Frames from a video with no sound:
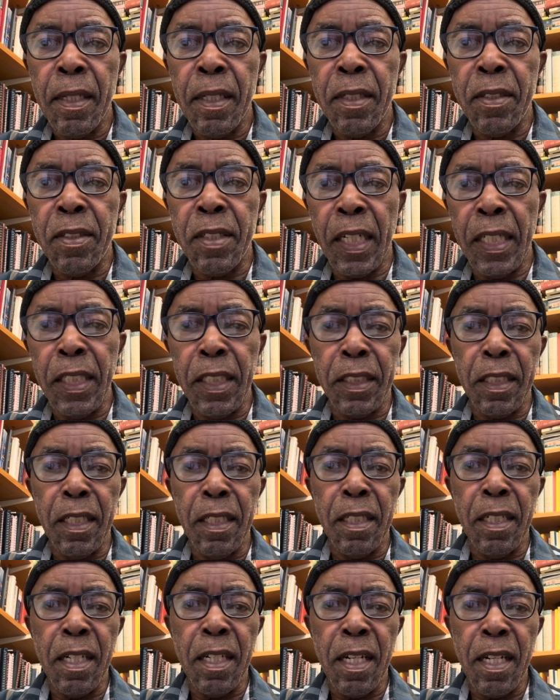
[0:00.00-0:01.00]

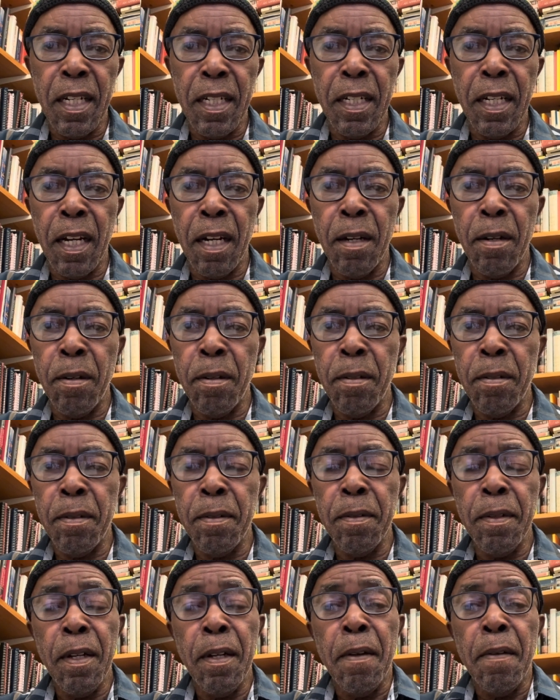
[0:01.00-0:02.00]
tradition now
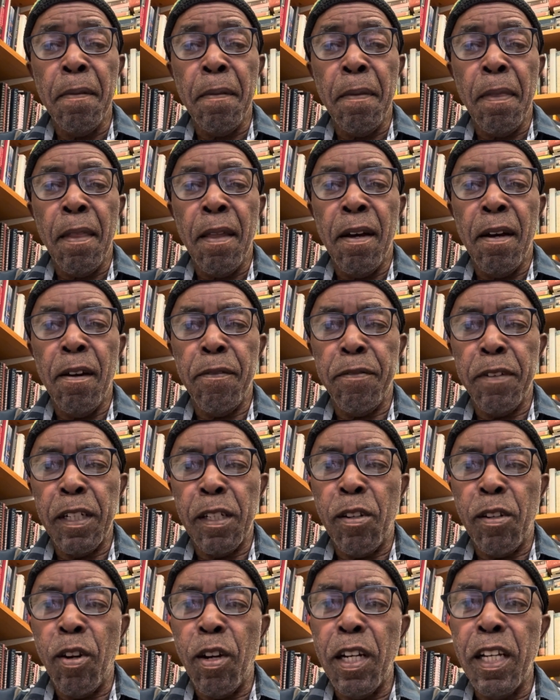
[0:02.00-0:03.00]
of
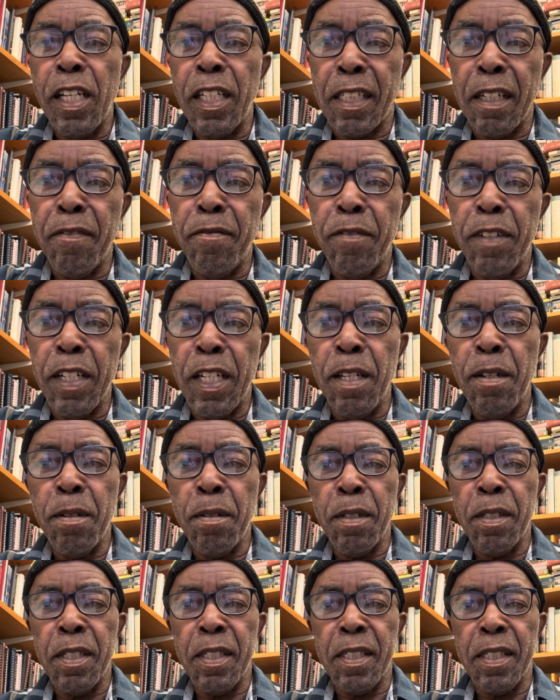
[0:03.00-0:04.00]
recording some
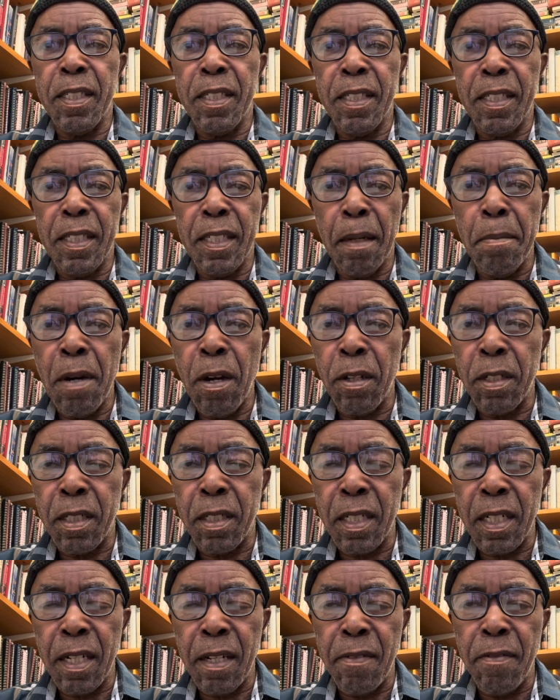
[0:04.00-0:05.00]
videos about
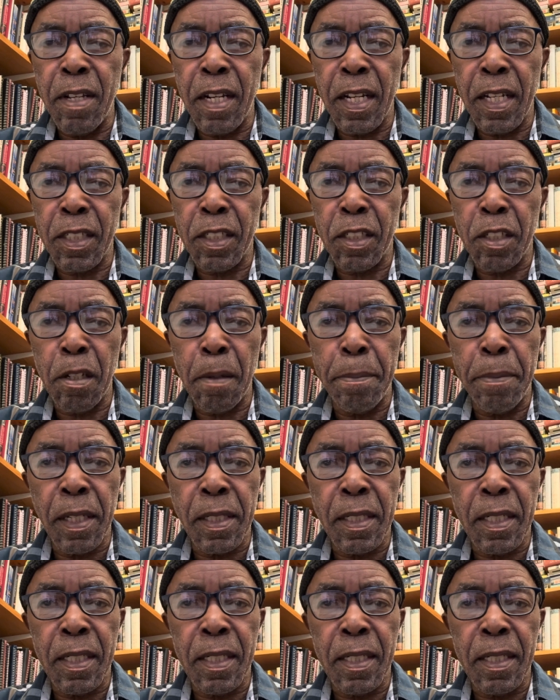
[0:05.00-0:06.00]
various
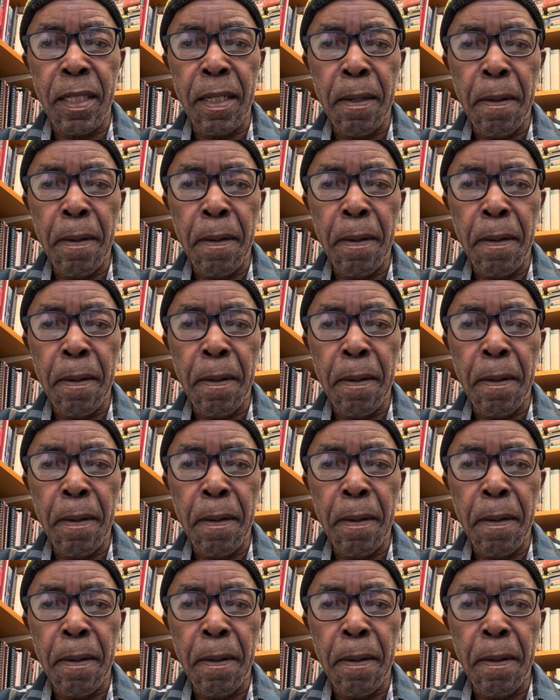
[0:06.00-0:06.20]
topics